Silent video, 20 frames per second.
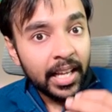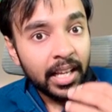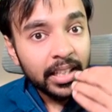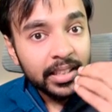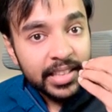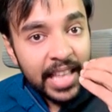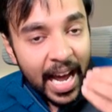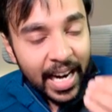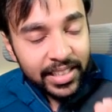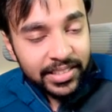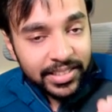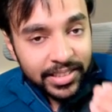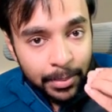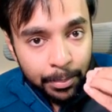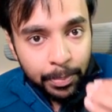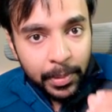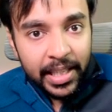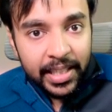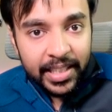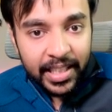That
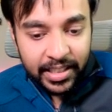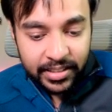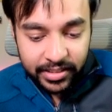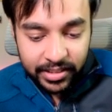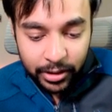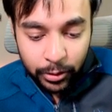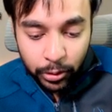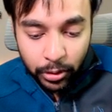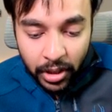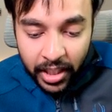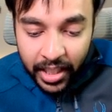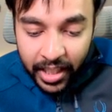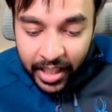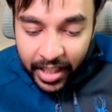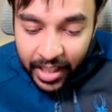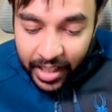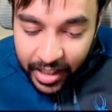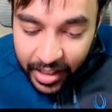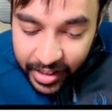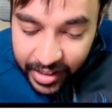simply tells you
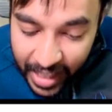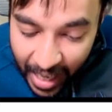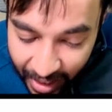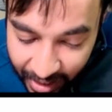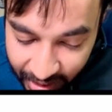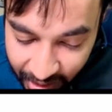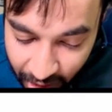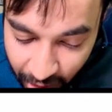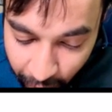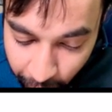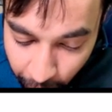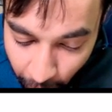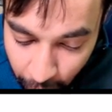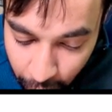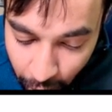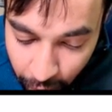that one